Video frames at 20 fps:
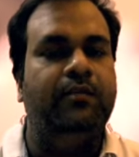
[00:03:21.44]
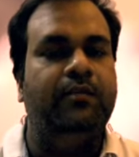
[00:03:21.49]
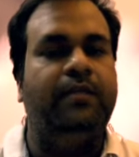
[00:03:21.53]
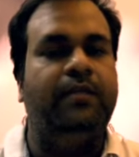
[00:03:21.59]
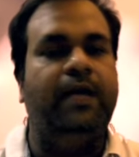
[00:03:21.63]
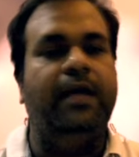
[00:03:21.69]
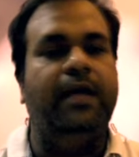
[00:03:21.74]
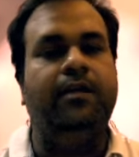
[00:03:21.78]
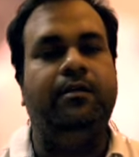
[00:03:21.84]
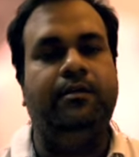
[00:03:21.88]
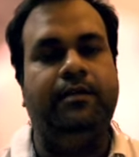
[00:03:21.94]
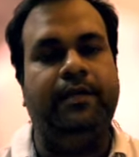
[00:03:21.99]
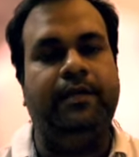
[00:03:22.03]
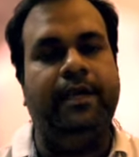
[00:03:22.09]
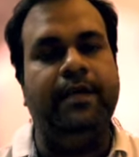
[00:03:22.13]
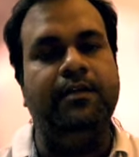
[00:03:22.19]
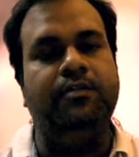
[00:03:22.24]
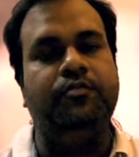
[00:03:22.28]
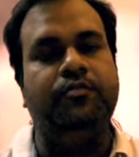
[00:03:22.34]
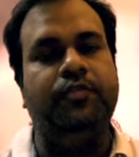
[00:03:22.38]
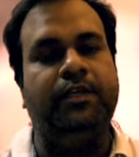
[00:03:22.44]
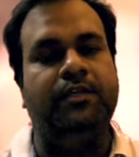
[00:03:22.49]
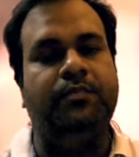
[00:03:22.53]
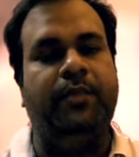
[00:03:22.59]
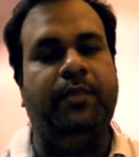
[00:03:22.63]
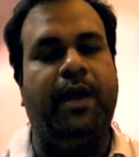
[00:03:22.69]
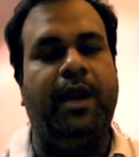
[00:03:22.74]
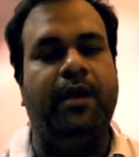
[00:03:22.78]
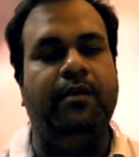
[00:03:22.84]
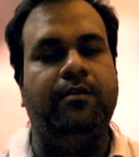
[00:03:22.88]
that tends to
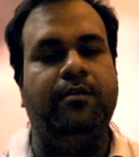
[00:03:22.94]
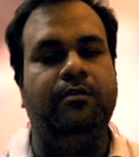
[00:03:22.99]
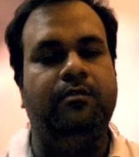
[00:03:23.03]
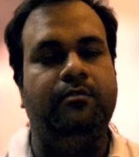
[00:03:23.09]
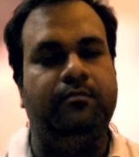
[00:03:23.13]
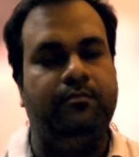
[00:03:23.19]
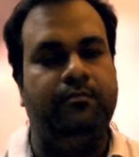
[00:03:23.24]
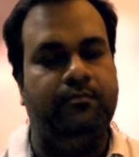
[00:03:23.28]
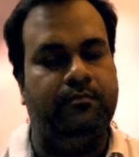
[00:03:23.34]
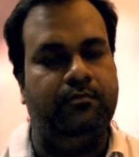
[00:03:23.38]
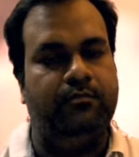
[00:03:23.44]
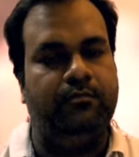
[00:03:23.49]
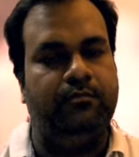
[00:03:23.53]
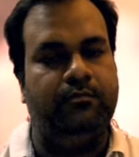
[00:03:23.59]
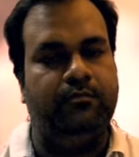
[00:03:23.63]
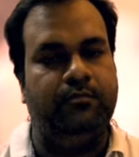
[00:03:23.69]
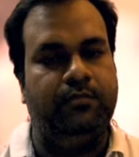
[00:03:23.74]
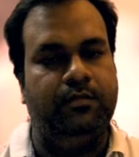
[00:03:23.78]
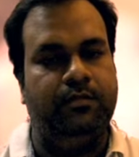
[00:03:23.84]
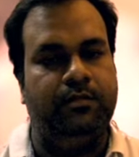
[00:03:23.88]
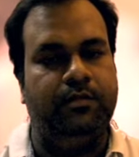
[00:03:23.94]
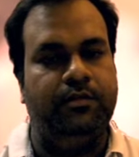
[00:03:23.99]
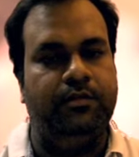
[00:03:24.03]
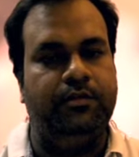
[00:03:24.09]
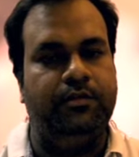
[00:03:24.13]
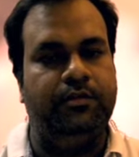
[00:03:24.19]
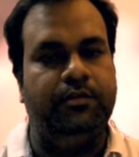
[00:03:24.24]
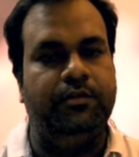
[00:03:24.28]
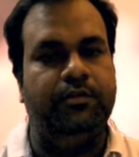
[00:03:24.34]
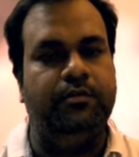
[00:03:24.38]
expand.
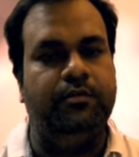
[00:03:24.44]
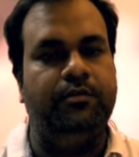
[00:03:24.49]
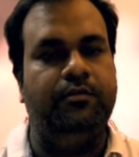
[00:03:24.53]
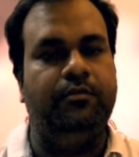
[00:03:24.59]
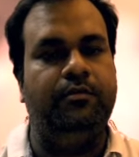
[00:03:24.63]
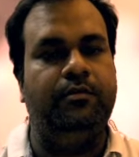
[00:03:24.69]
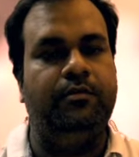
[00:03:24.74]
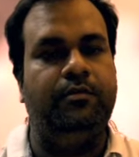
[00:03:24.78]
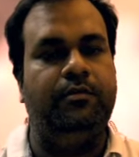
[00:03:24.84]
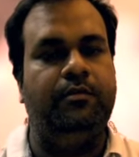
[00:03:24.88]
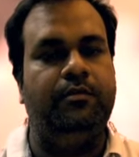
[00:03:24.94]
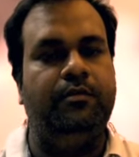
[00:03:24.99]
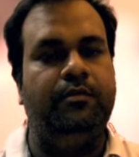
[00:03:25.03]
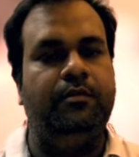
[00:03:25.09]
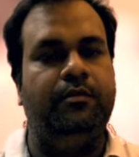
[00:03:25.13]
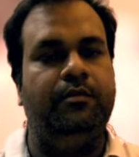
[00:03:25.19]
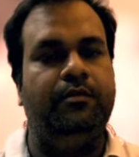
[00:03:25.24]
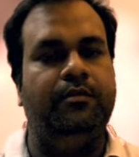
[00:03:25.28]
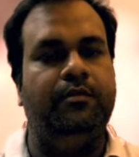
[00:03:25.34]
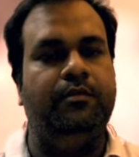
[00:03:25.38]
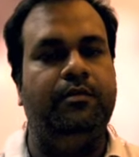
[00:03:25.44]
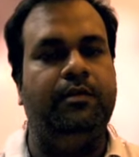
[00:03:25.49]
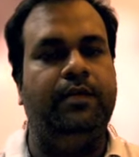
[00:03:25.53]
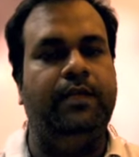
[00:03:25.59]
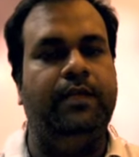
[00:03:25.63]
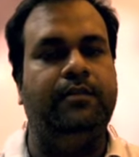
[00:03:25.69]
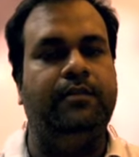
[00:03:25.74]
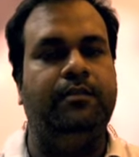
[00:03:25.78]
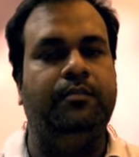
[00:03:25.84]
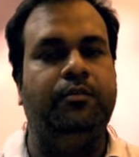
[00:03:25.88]
So
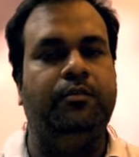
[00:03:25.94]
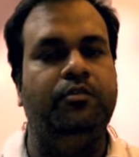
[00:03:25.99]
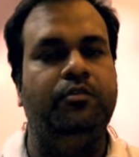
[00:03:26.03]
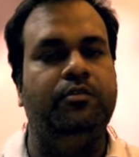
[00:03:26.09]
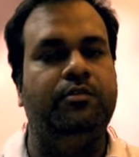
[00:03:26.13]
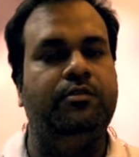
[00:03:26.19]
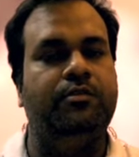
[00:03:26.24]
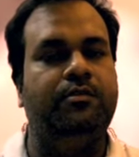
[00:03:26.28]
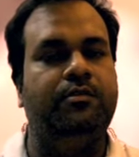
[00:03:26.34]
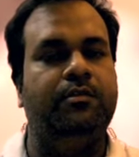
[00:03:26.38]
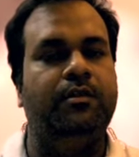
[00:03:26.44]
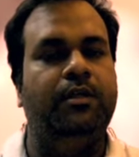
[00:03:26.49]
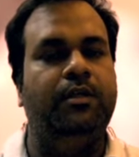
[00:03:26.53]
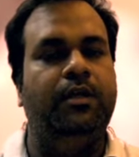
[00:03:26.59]
let's suppose